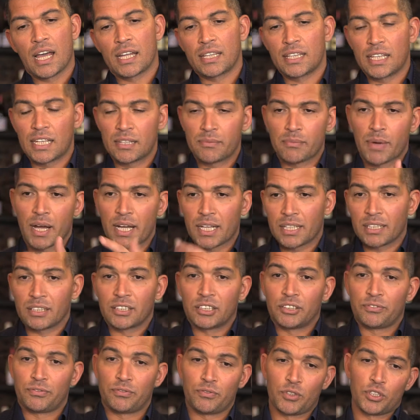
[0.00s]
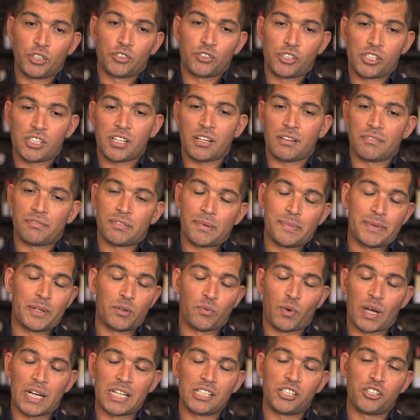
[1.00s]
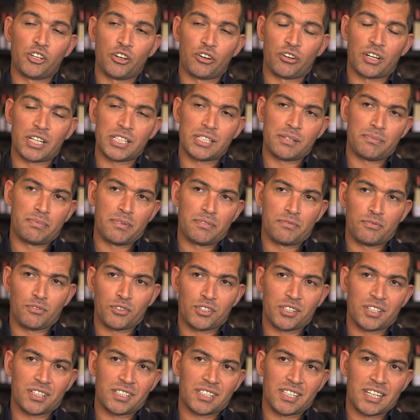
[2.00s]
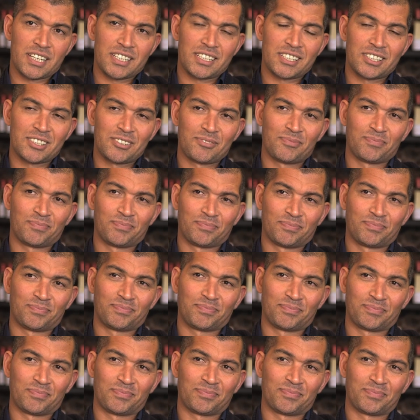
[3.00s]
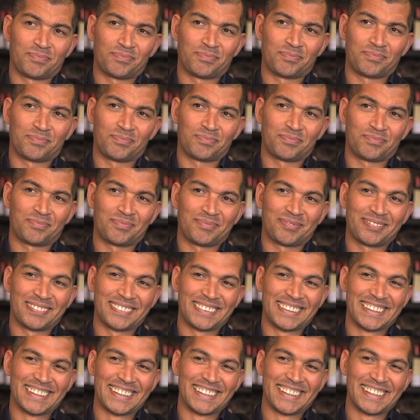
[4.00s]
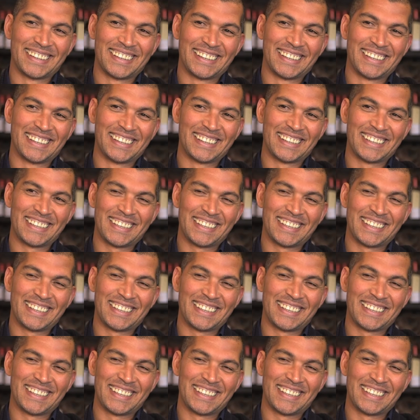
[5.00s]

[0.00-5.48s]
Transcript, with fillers: And then, Michael, for yourself, I mean, what is your recipe for success? You know, I said earlier,